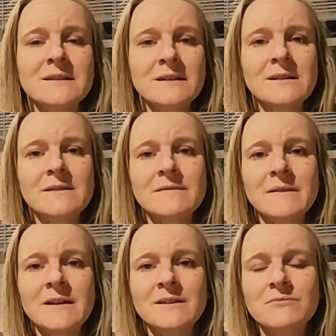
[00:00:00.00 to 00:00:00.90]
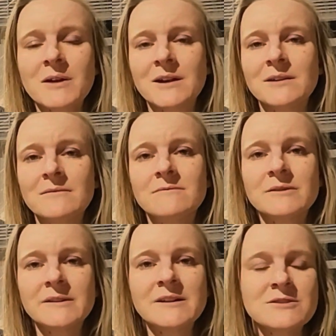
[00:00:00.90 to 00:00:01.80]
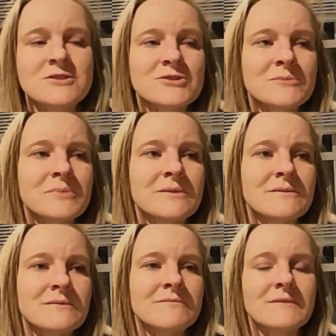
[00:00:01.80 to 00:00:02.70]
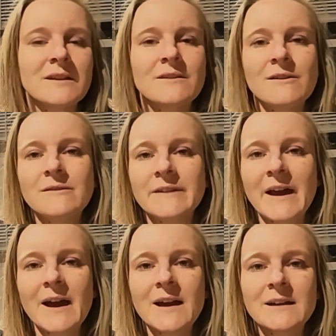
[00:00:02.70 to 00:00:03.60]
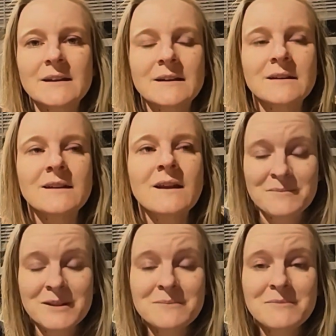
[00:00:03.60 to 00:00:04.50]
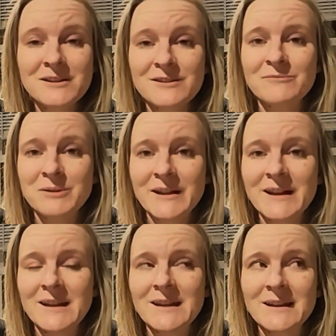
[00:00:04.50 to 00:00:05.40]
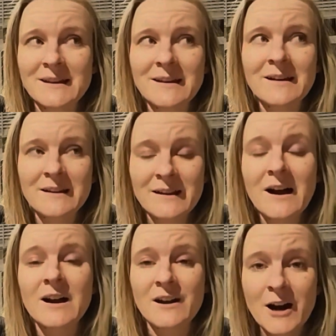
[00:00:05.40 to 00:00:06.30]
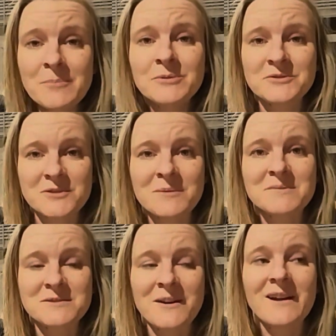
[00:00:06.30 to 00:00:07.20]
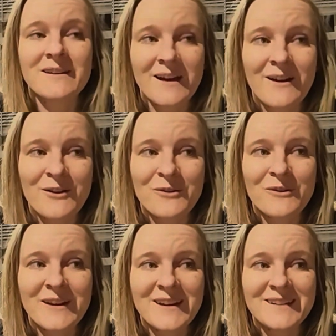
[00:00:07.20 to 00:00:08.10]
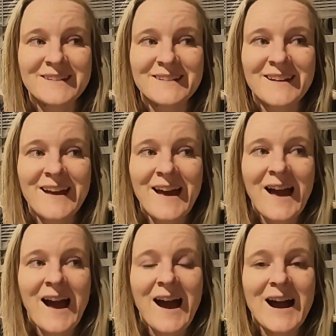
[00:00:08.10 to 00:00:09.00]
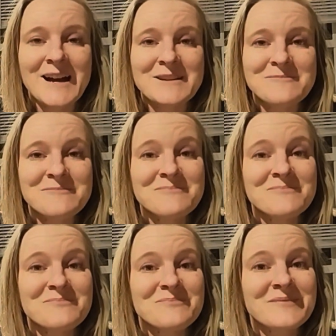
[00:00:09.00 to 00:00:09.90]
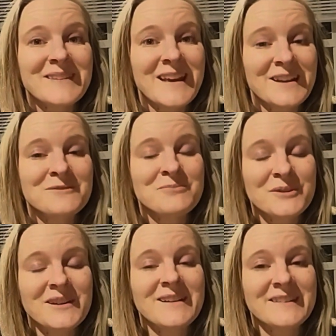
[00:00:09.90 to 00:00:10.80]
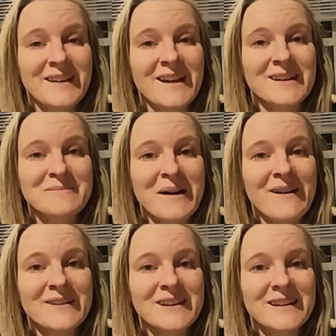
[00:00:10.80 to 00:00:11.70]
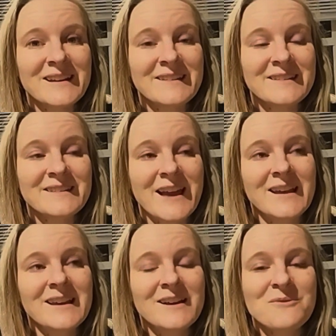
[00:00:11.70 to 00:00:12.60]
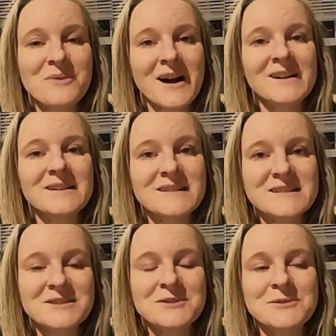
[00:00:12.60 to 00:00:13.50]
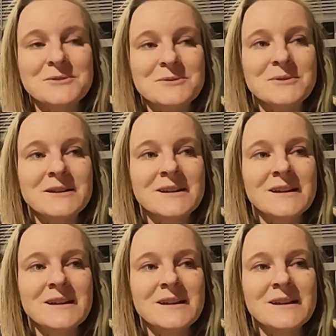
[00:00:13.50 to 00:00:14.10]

the end of my relationship and all that. And I'm in the middle of planning a couple trips right now, and I'm getting pretty excited about it. It's taking a while to